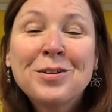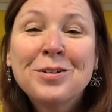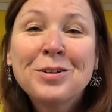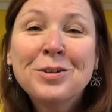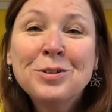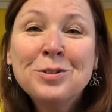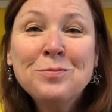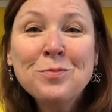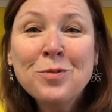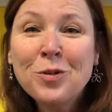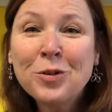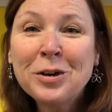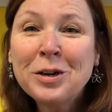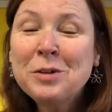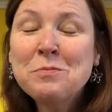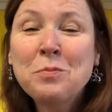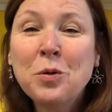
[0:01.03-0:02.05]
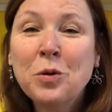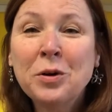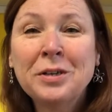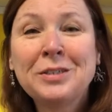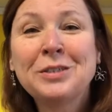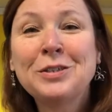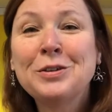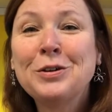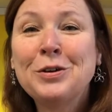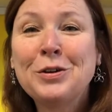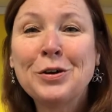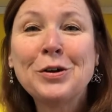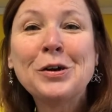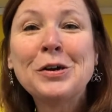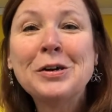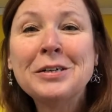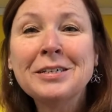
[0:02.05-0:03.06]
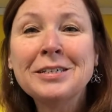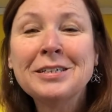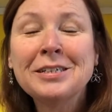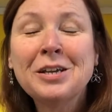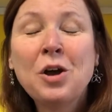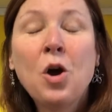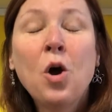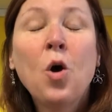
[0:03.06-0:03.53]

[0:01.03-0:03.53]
Good morning, boys and girls.